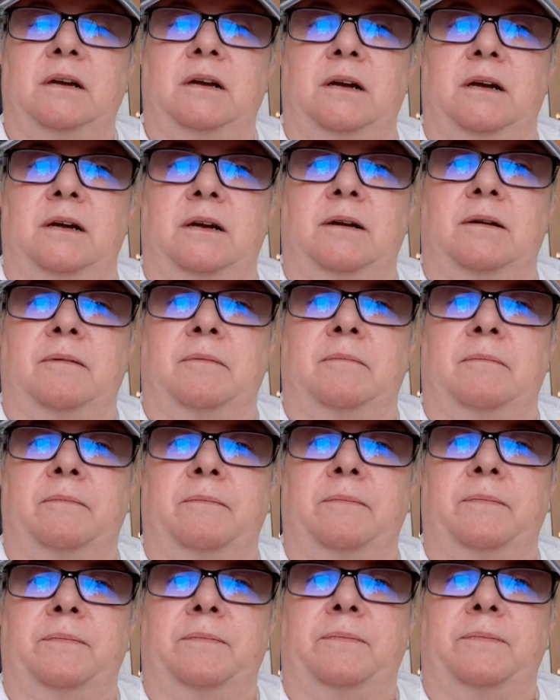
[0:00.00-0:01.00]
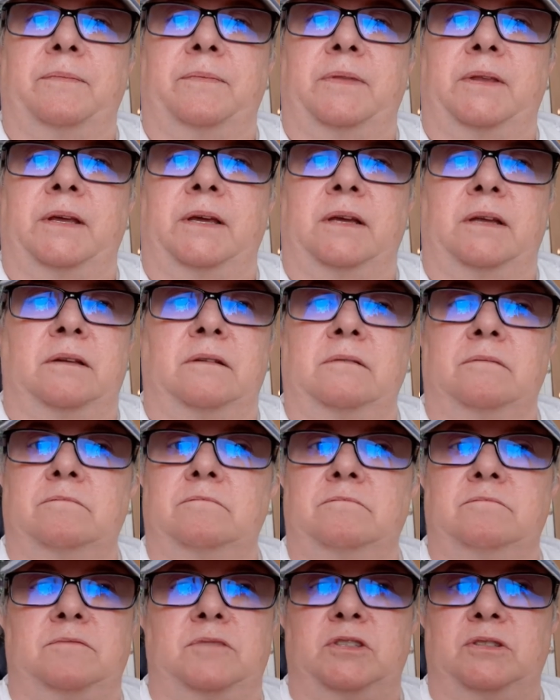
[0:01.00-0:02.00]
um, then
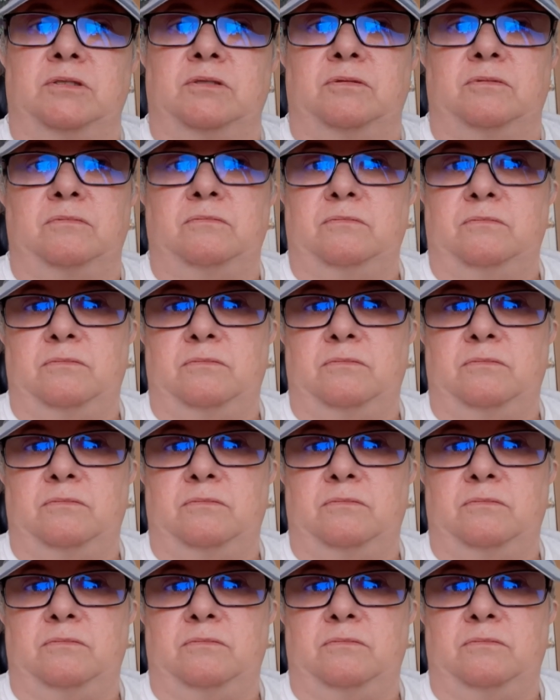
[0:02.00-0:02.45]
just